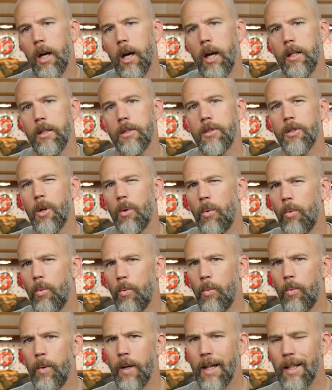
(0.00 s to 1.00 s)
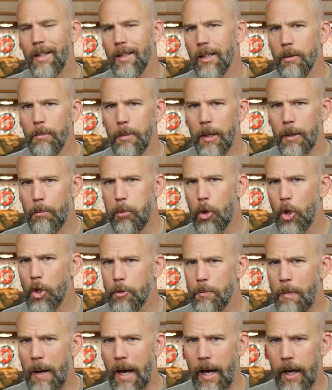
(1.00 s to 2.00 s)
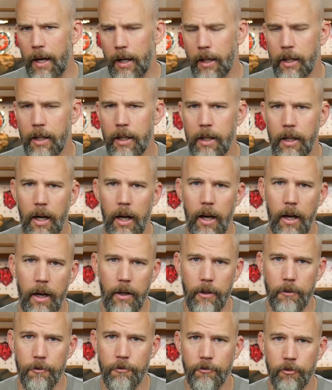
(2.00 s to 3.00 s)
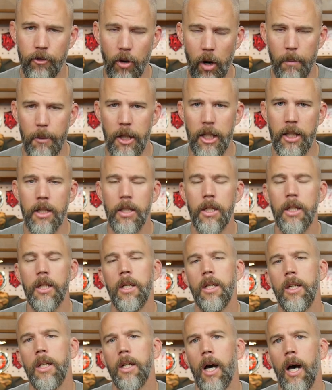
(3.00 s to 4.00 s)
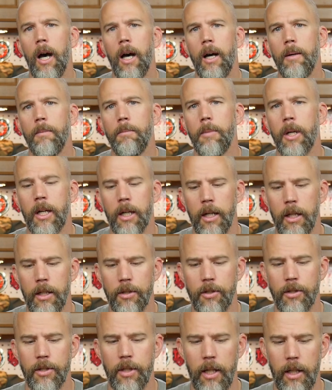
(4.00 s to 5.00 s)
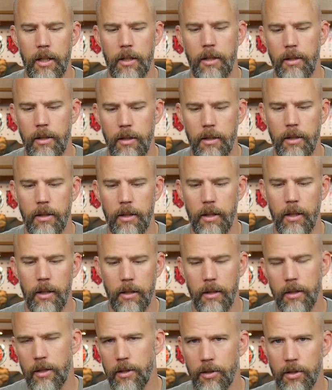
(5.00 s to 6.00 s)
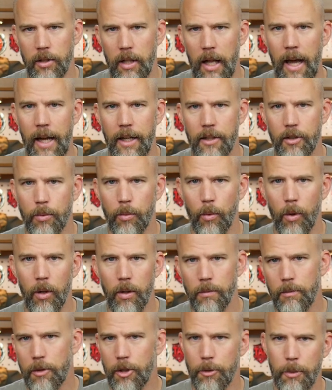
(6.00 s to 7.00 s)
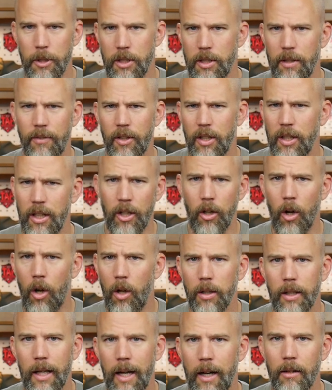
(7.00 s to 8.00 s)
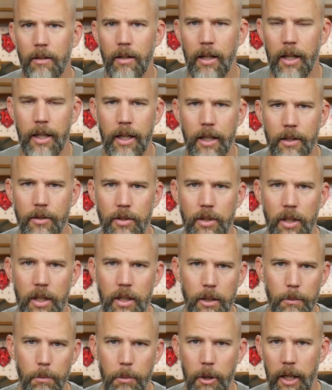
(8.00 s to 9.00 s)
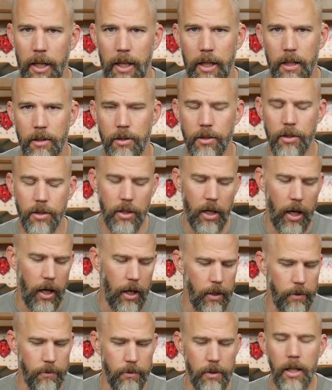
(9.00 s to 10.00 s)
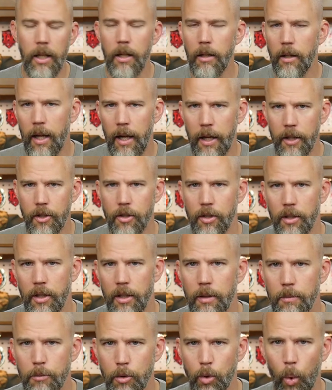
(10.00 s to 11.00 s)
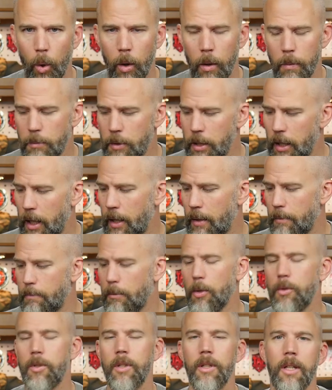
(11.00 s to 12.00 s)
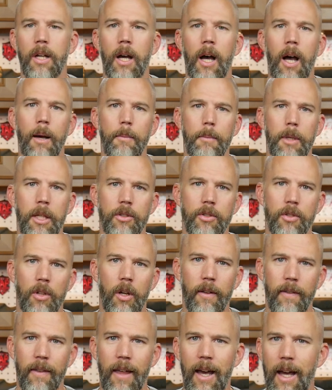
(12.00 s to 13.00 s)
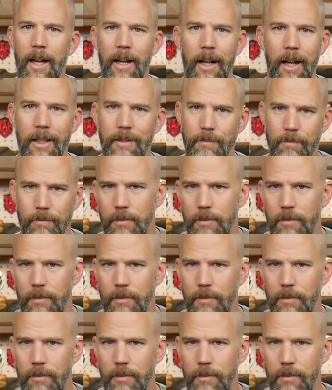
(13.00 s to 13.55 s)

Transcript: Uh, so we got a little bit of pushback uh, from it, uh, because that the, the slats weren't specifically called out, I guess, in the plans. Uh, Neil actually absorbed uh, most of the comments on that. I